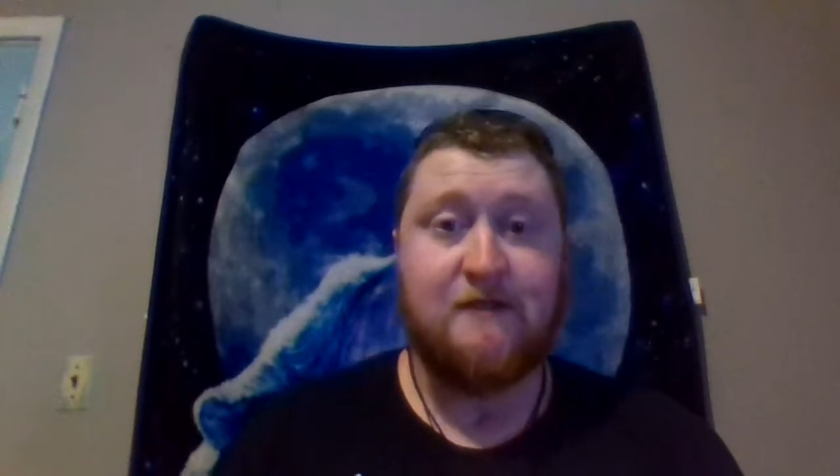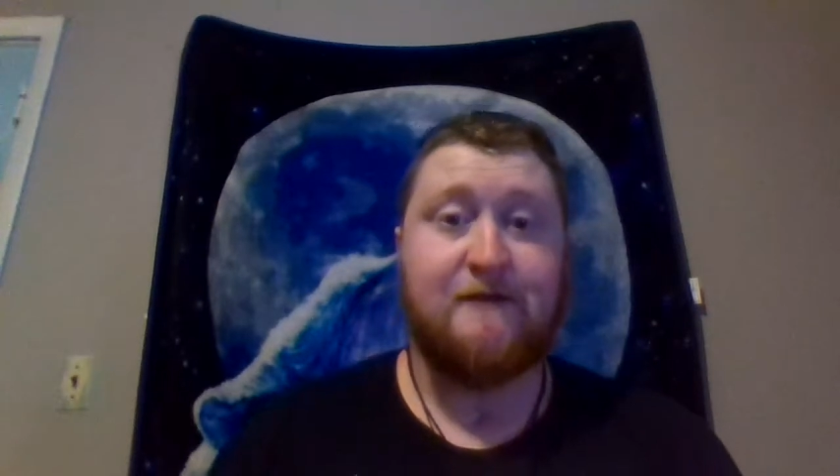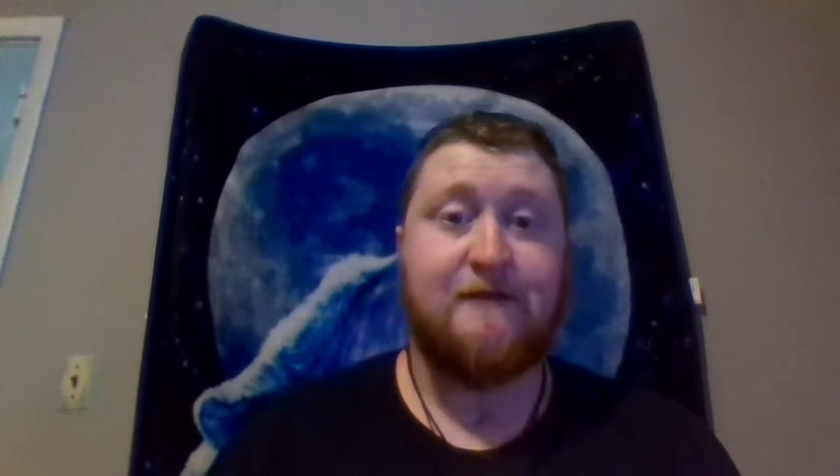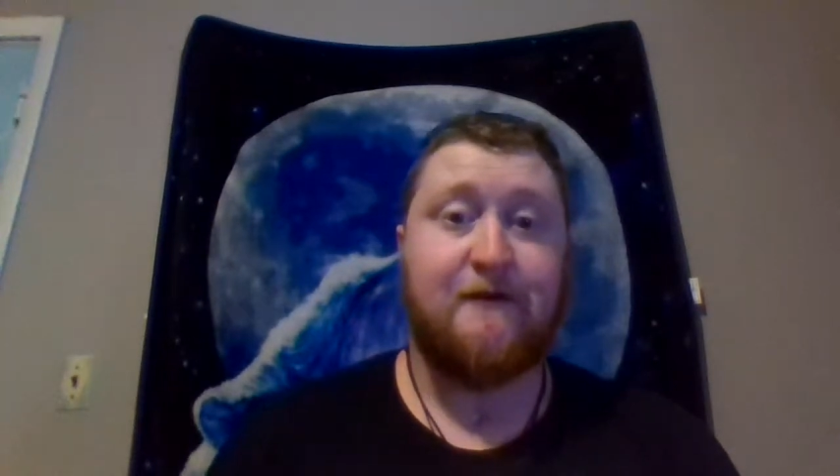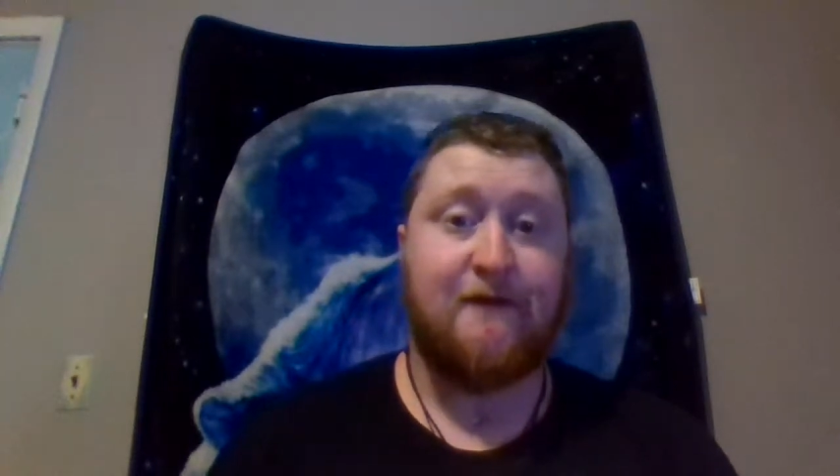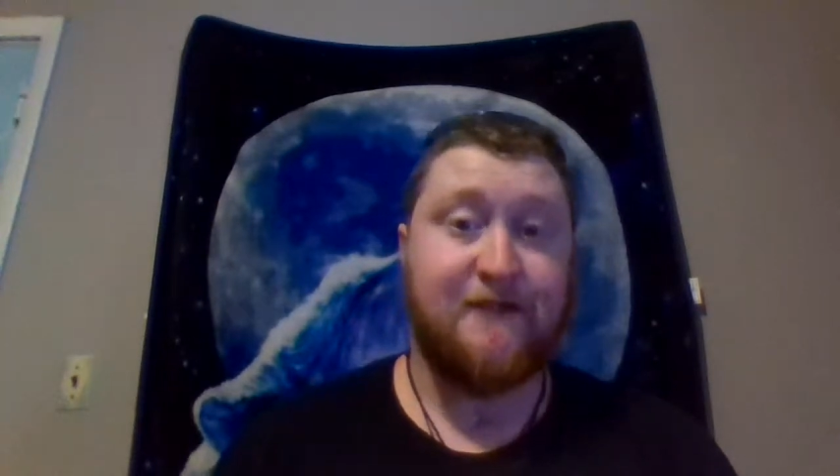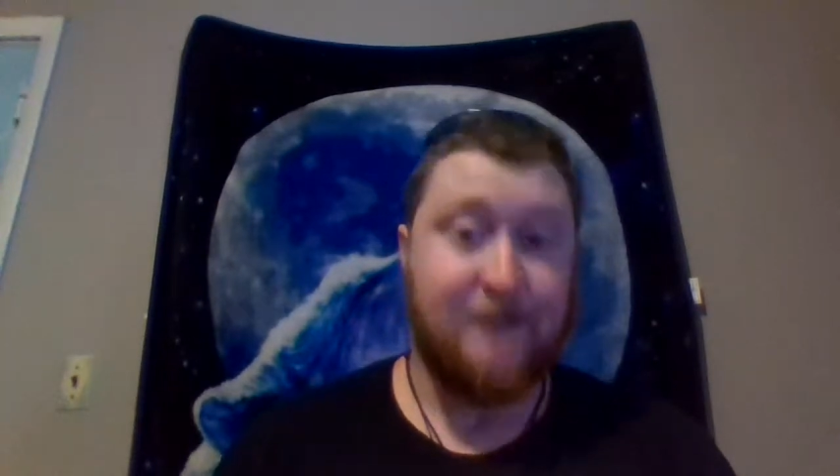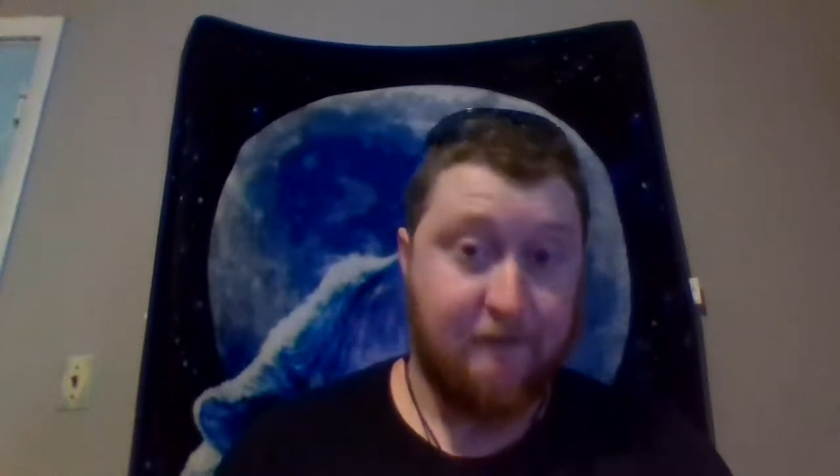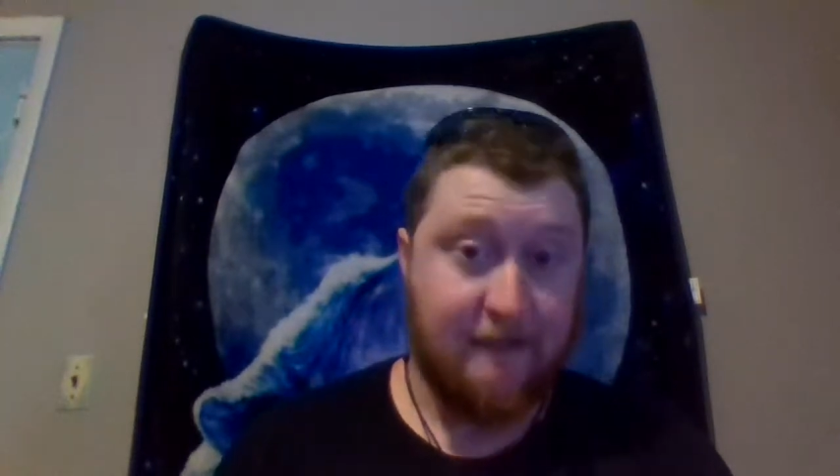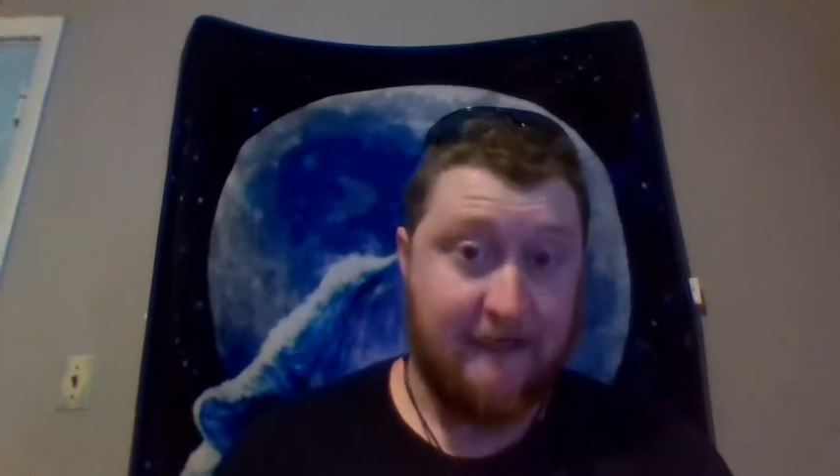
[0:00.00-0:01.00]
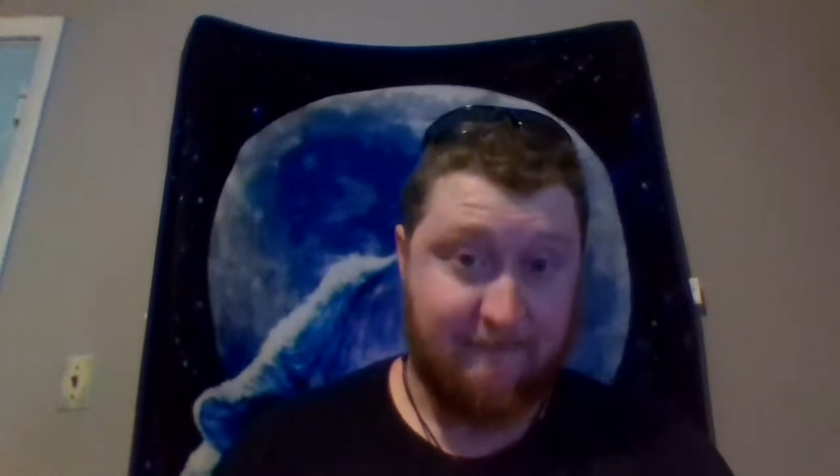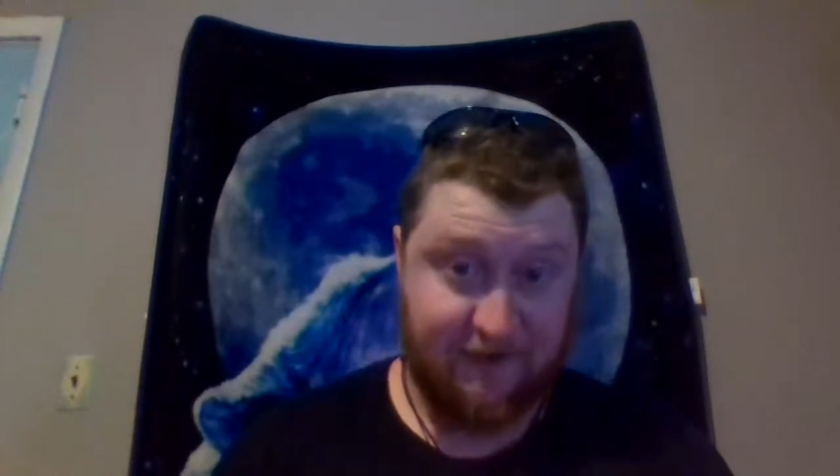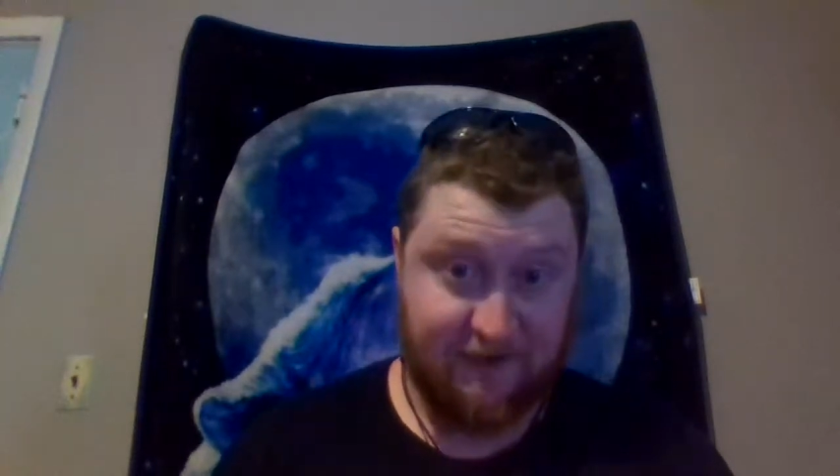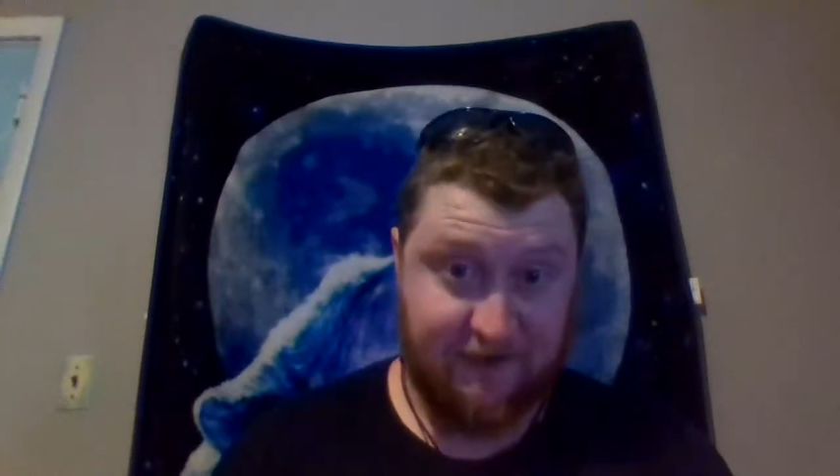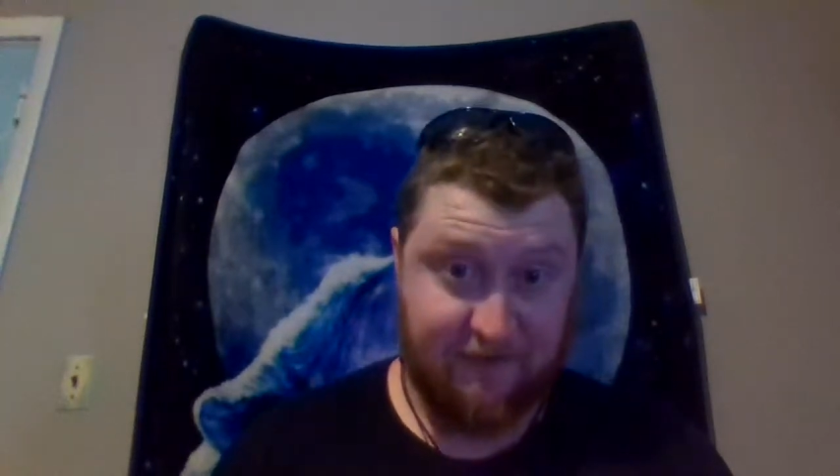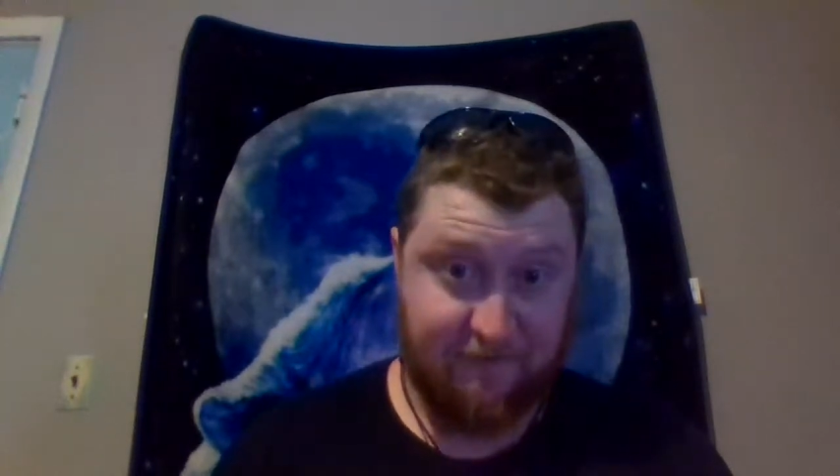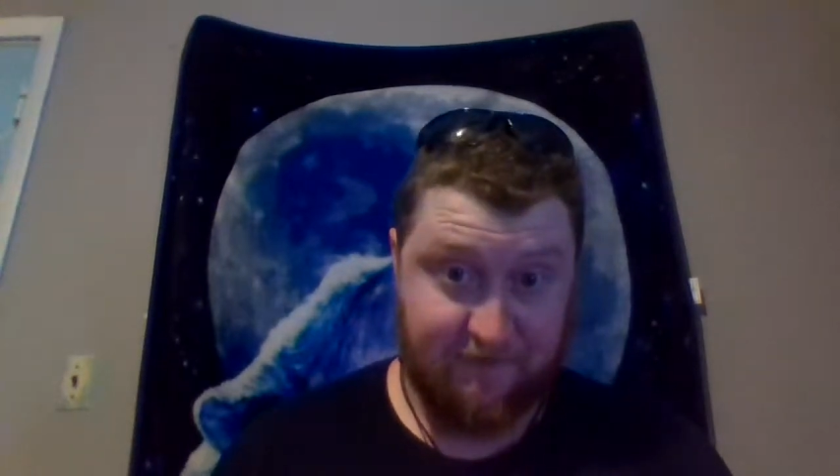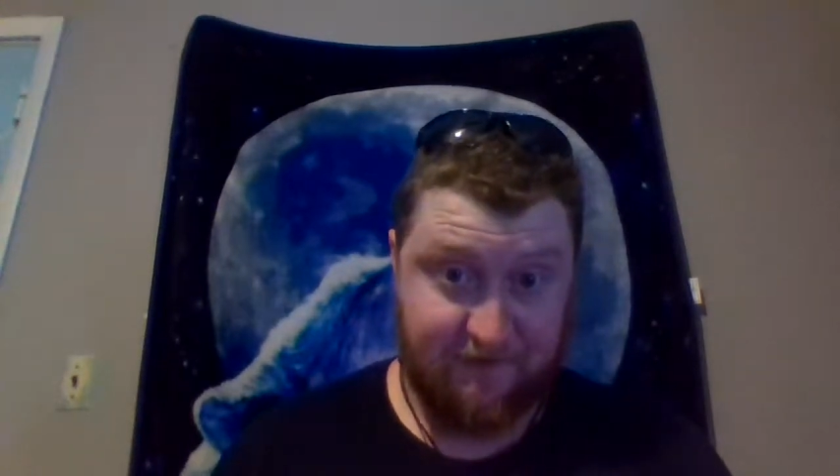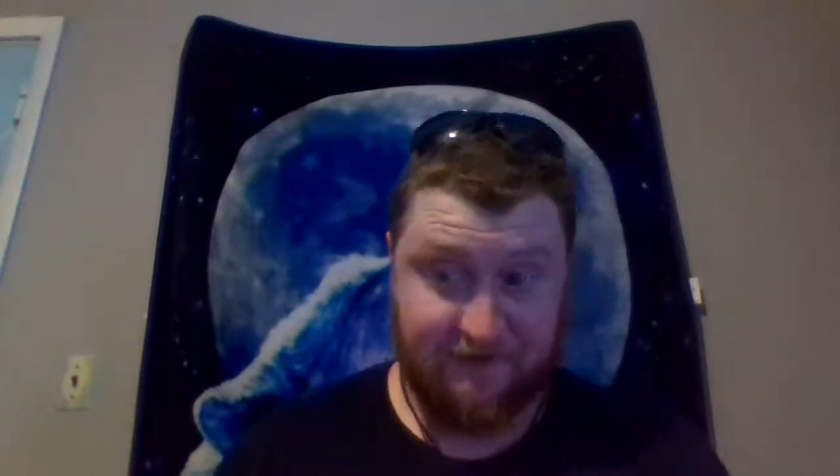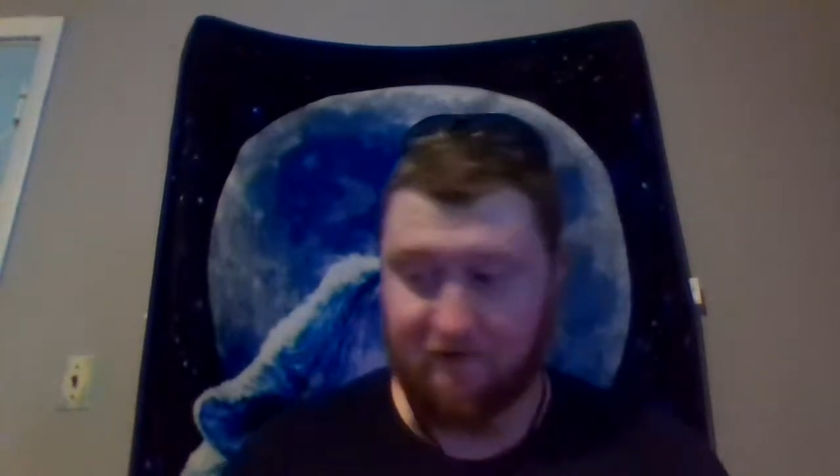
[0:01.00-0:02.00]
they're dealing 2 damage to
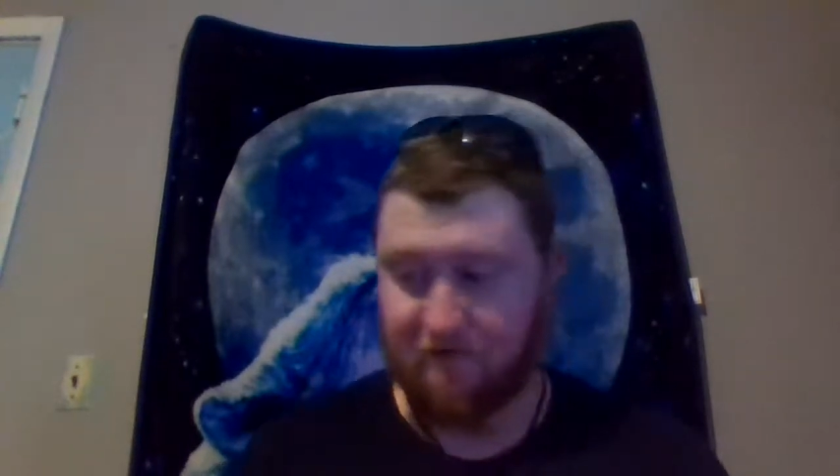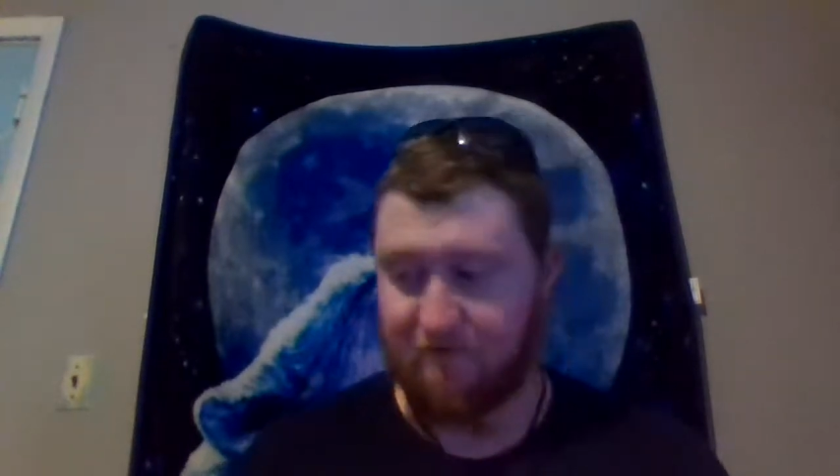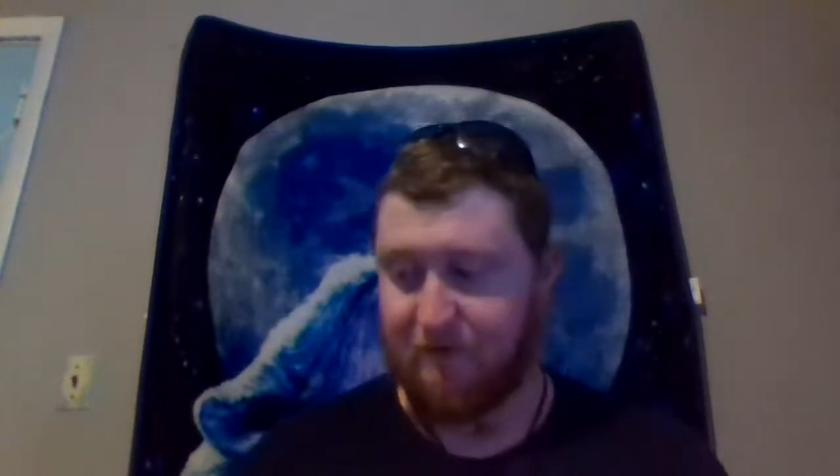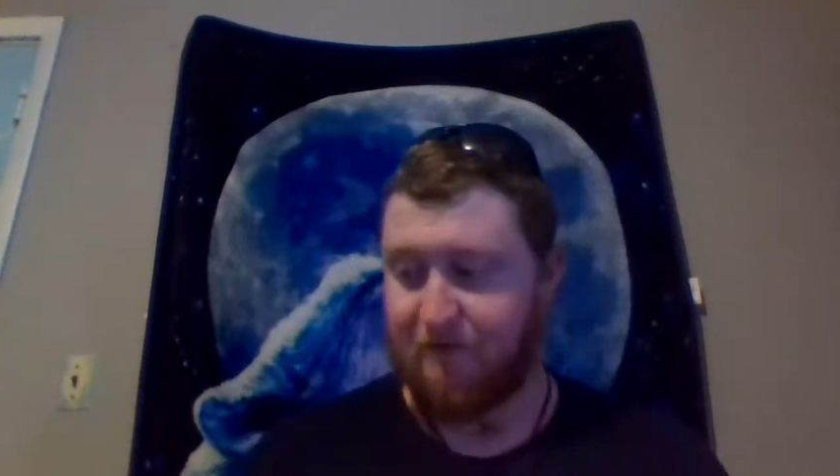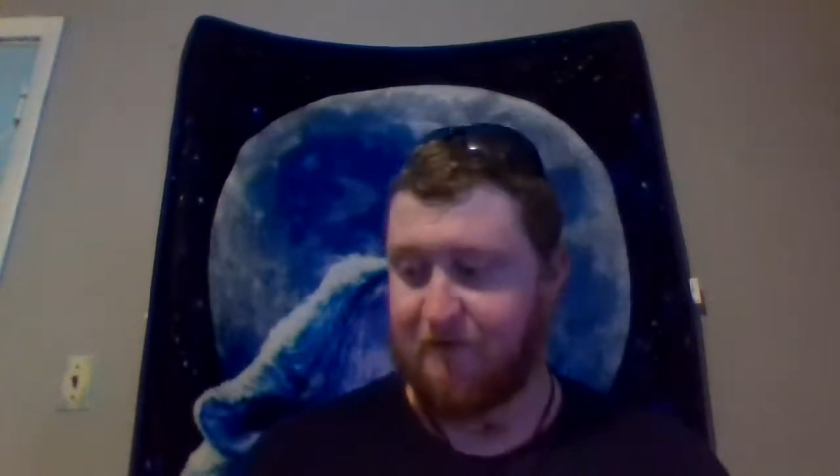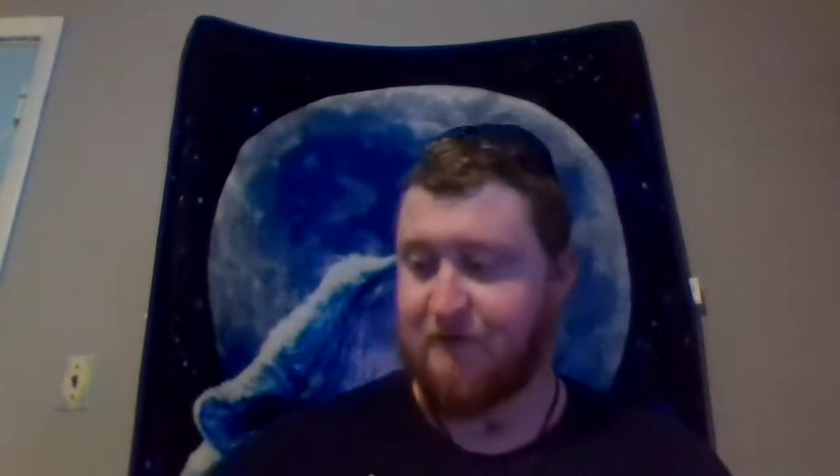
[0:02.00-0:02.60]
your opponent.